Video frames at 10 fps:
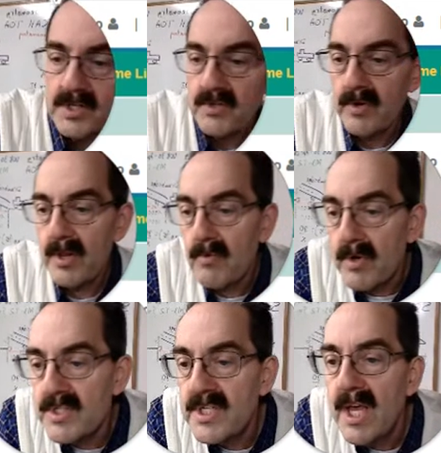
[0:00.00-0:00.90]
So in other
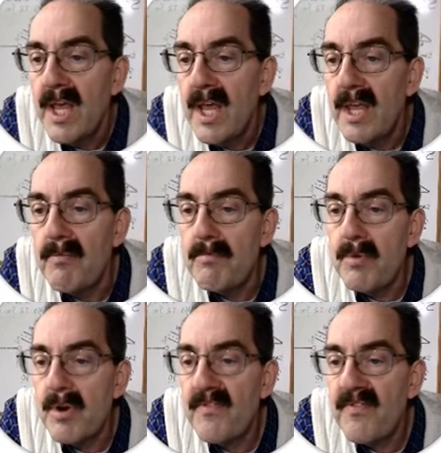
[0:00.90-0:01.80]
words, if we
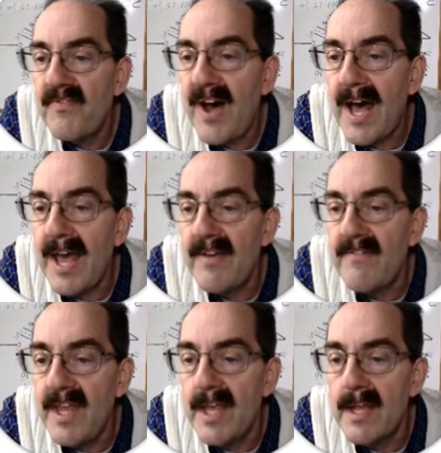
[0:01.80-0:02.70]
put a 5
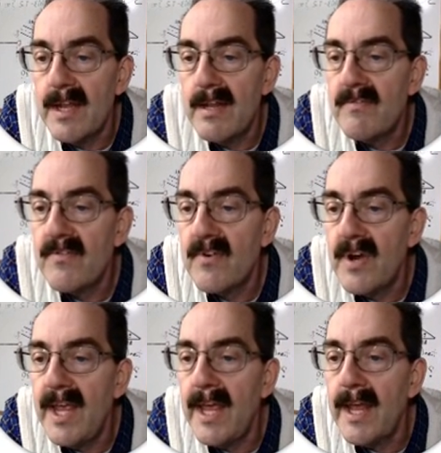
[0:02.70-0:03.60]
in for
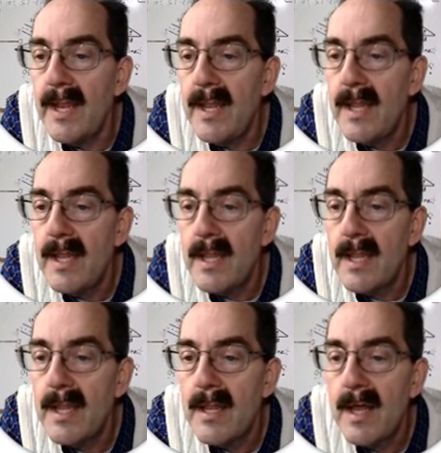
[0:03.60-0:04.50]
n,
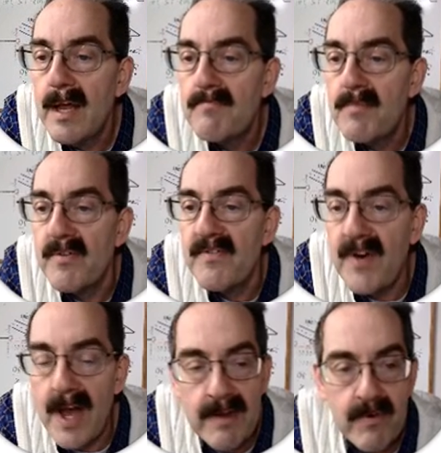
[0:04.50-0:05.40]
put a
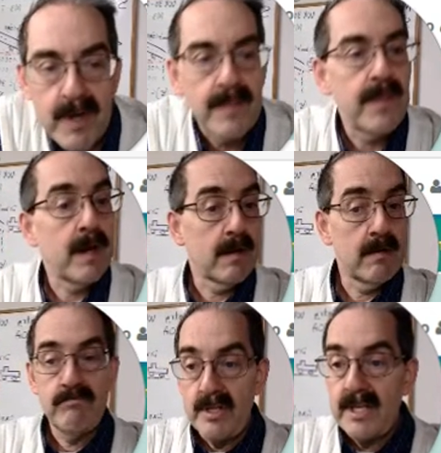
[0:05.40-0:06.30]
5 right there,
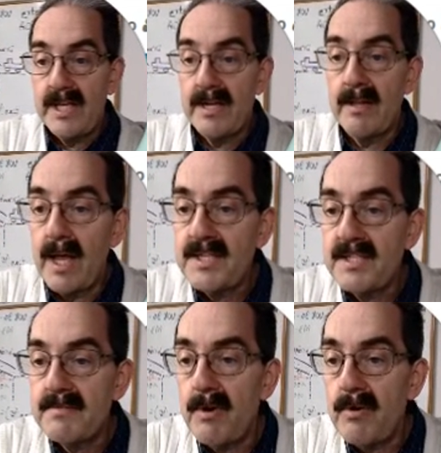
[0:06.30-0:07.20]
you can get a lot
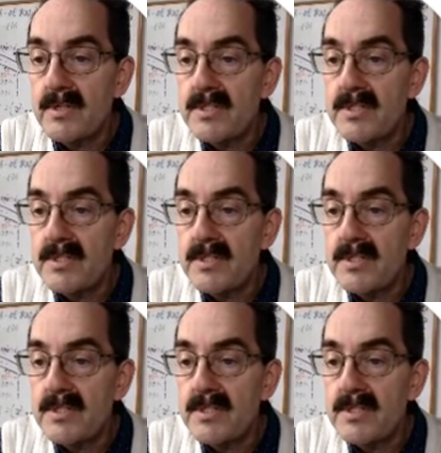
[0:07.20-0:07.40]
smaller.